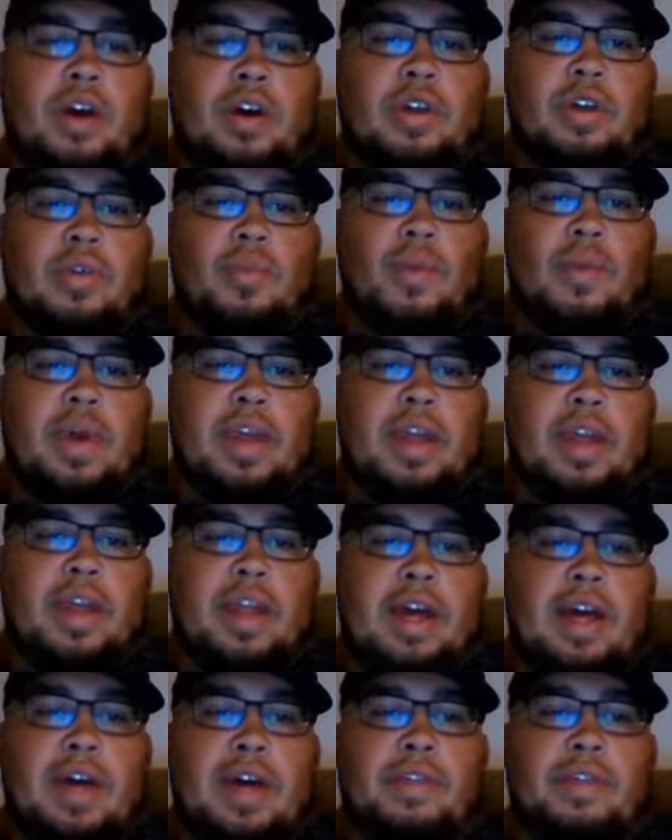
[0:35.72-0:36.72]
The way
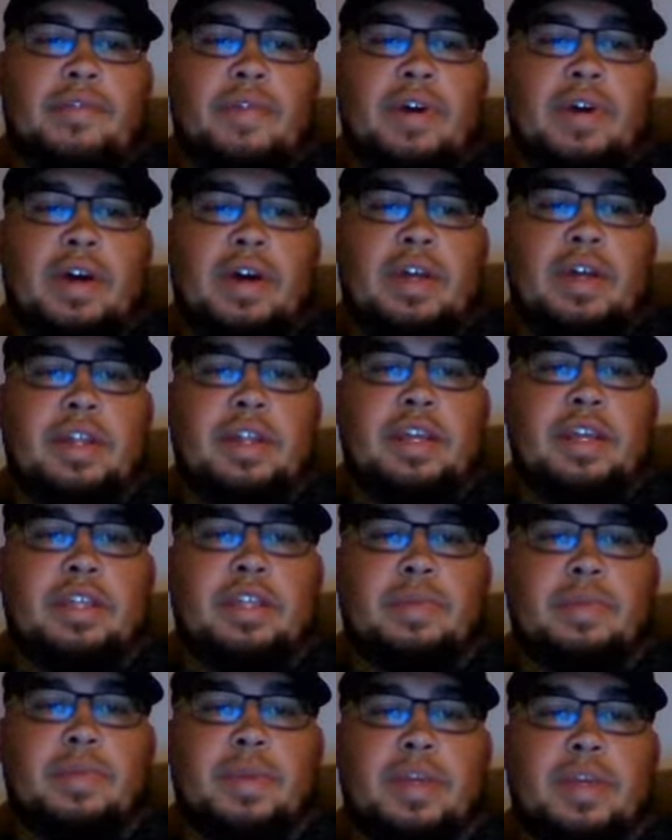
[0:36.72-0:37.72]
that I define
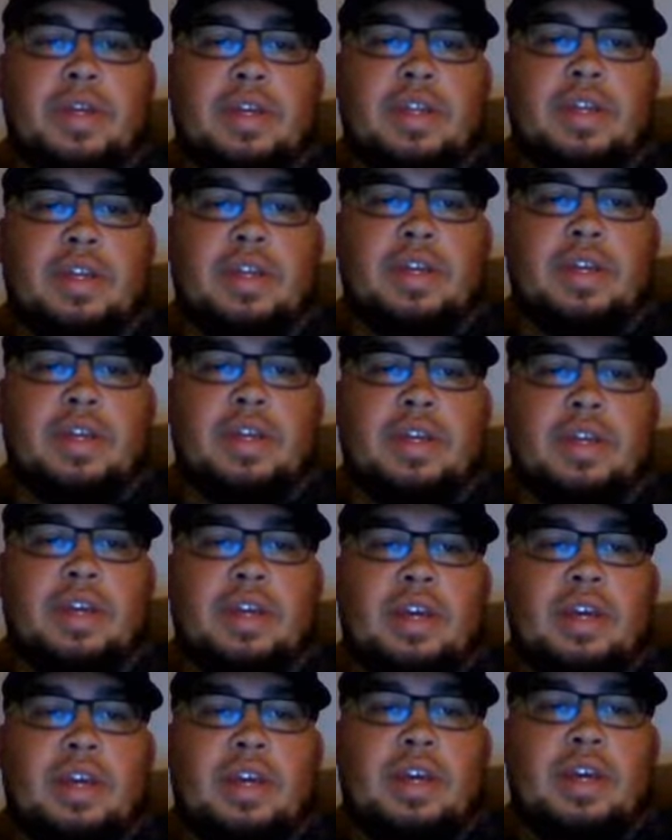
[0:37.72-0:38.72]
discipline
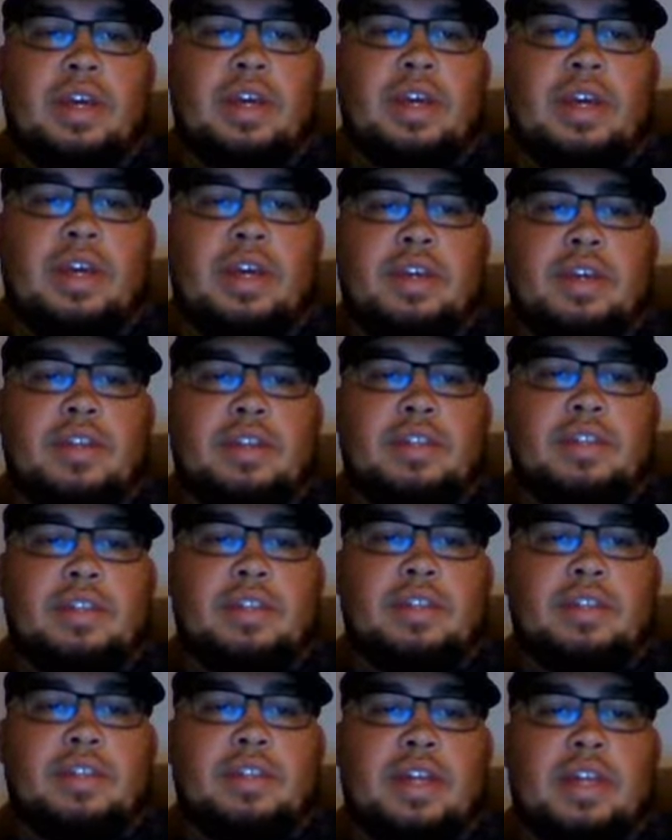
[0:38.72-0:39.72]

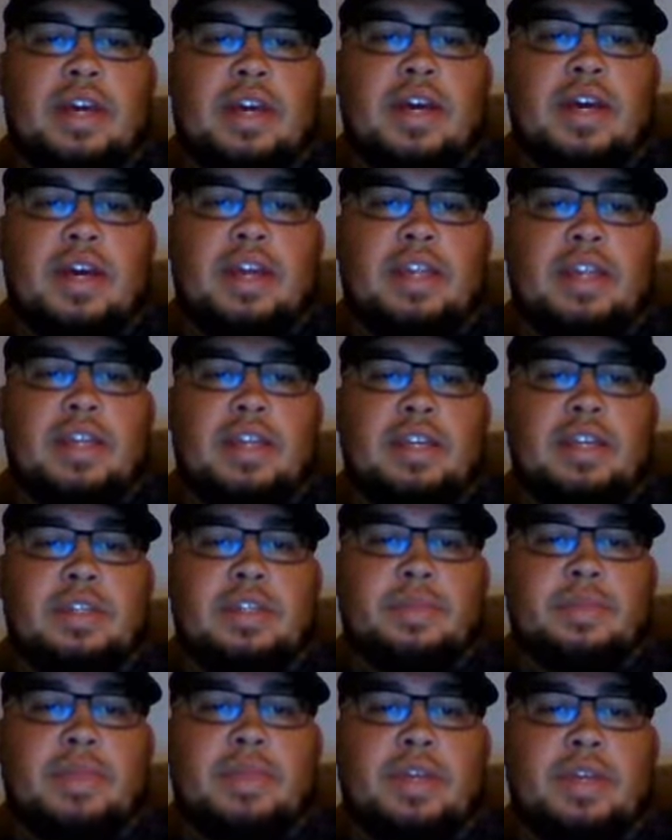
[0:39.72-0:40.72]
is that
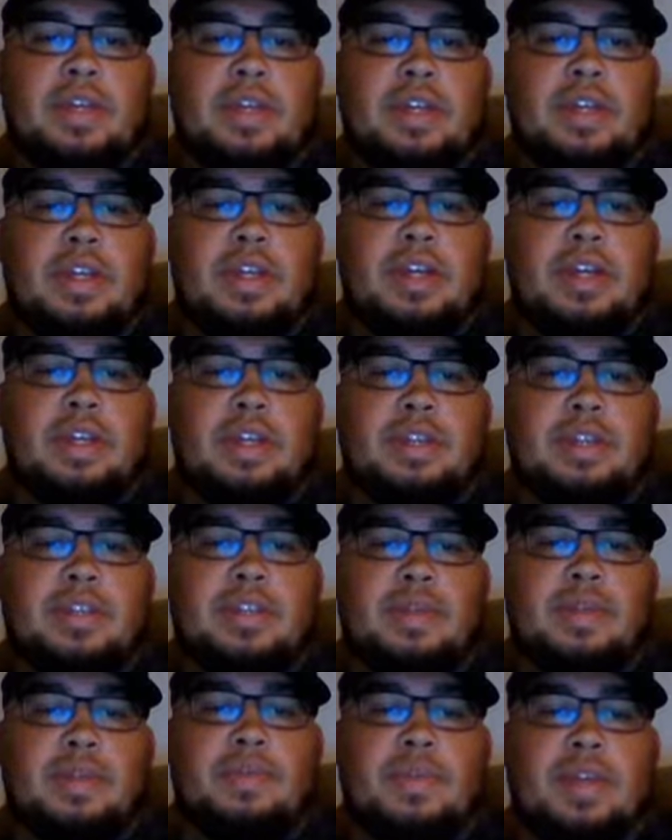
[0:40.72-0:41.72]
discipline
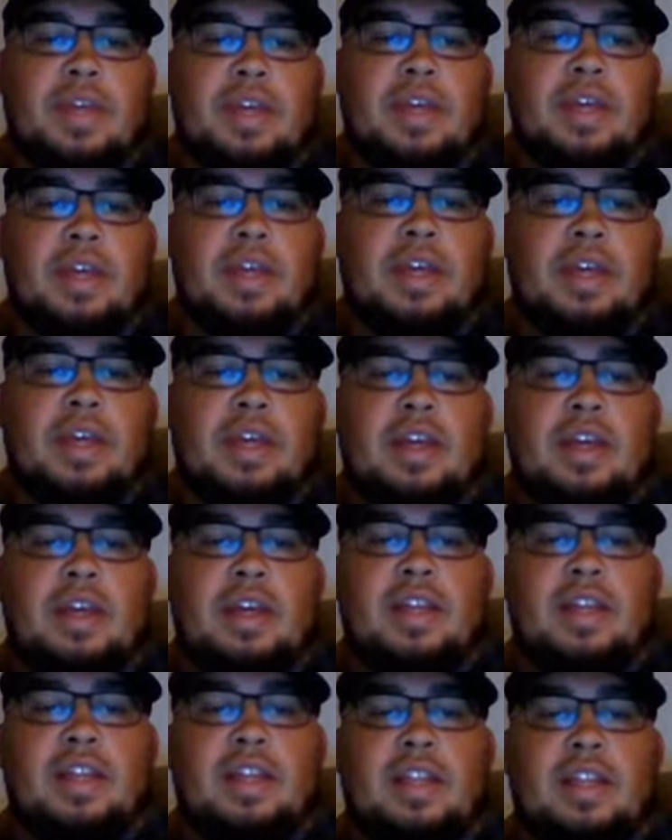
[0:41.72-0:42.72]
is something
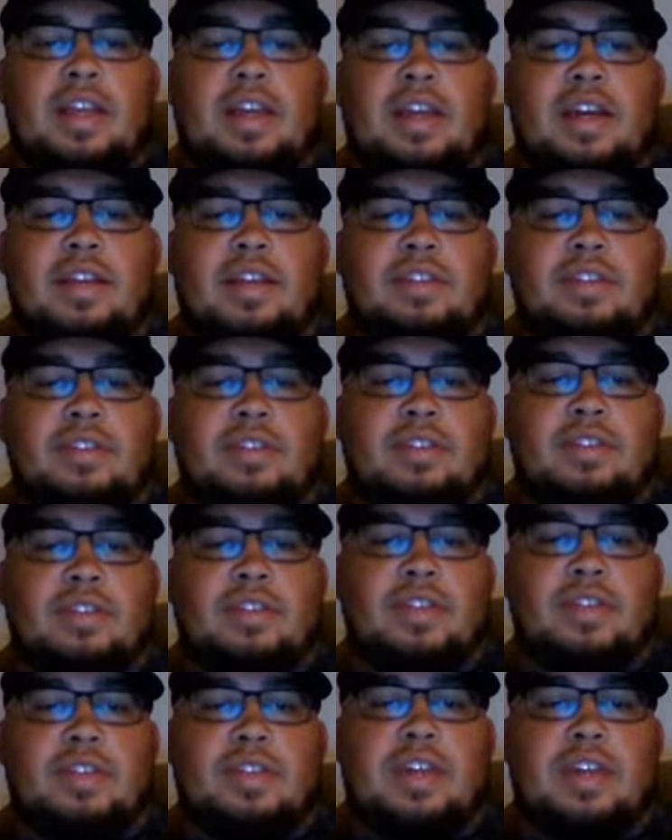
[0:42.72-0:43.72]
that
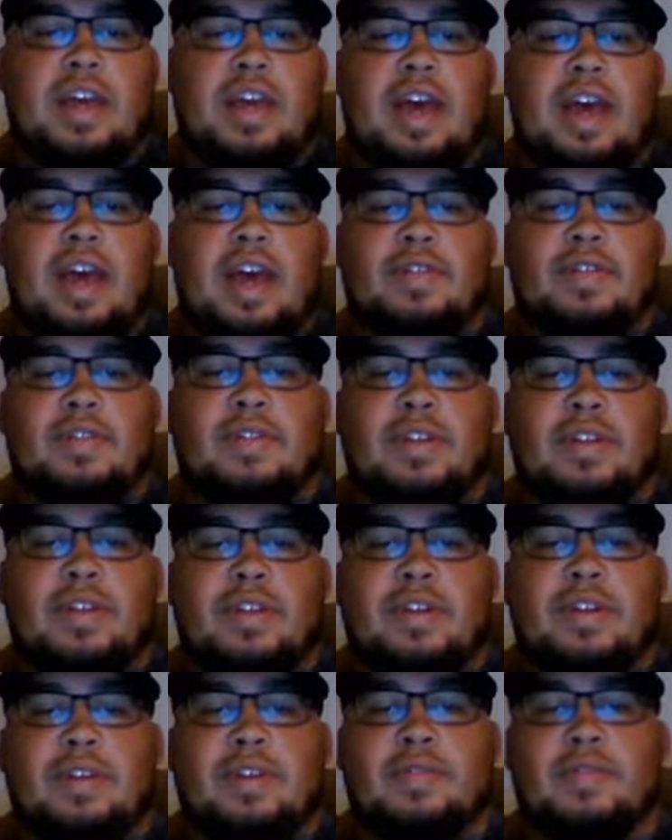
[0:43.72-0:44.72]
students have
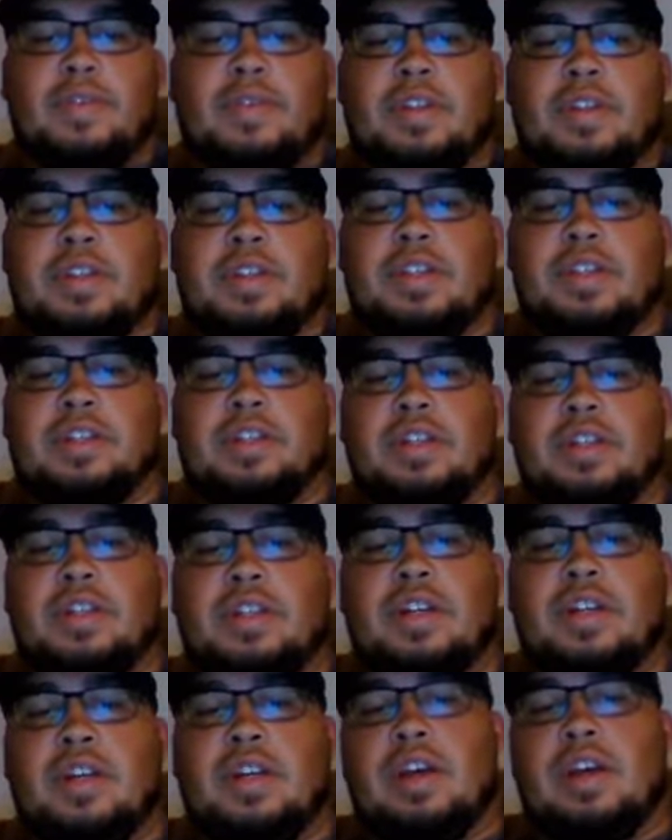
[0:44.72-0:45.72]
to learn from the
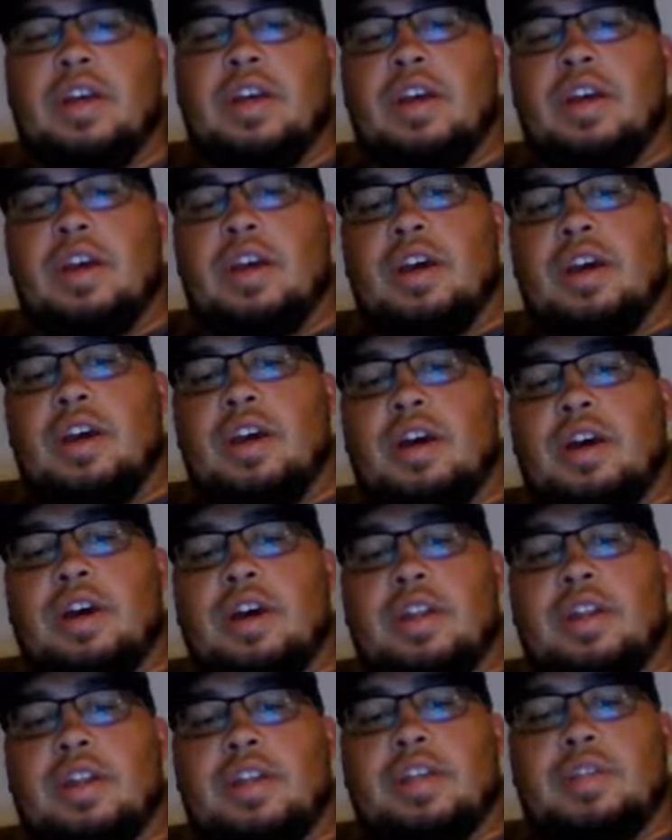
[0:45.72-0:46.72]
teacher.
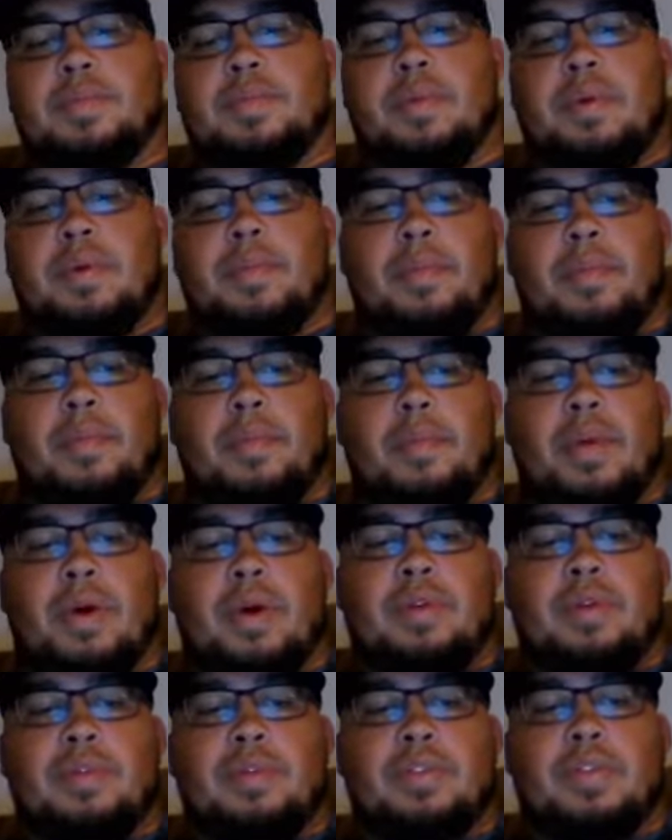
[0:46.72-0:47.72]
Discipline
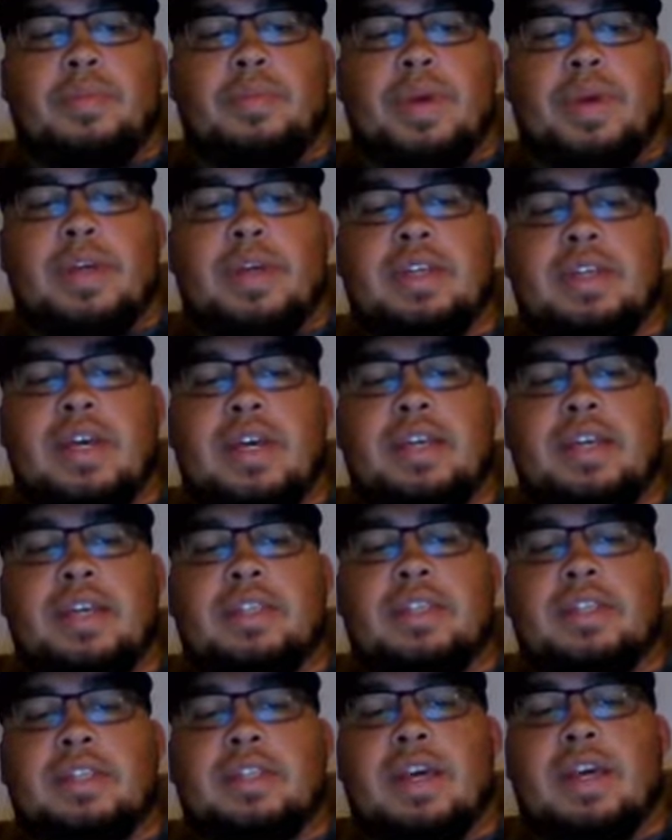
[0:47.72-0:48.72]
promotes and
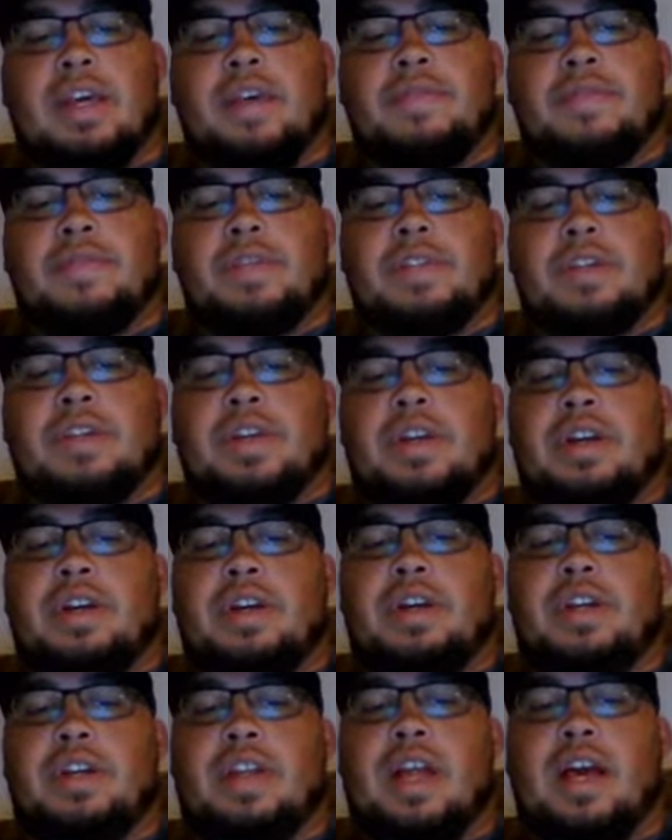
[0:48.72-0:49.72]
maintains a safe and
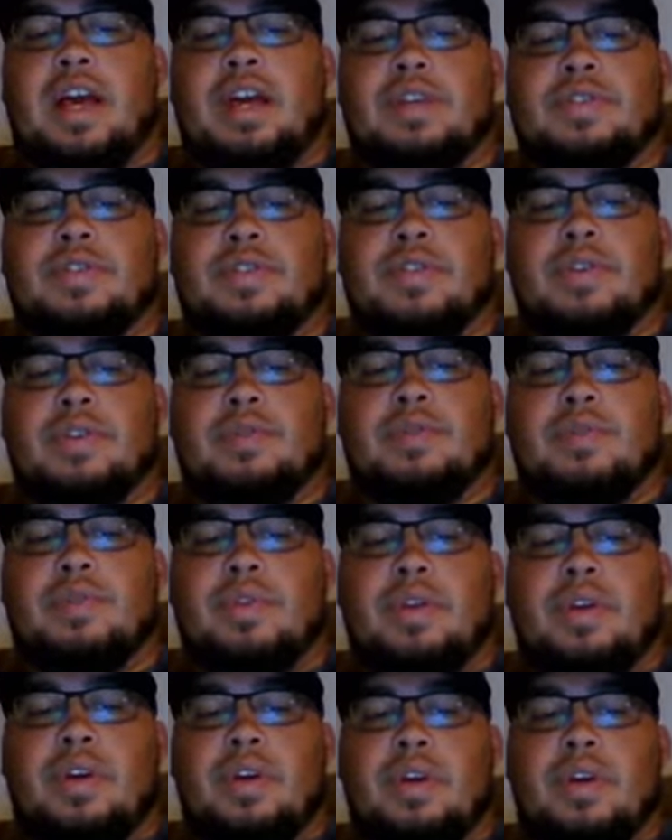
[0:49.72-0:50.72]
secure
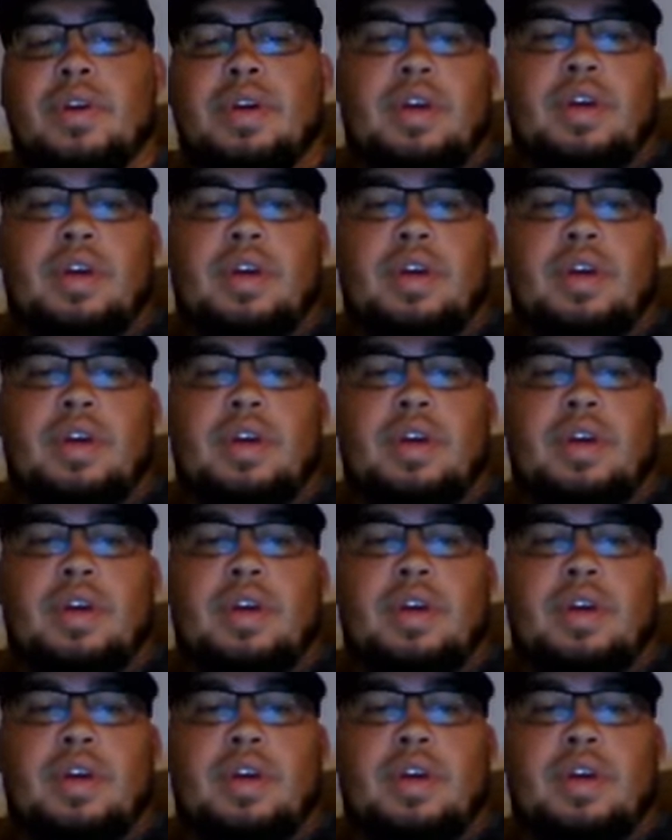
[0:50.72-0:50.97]
classroom.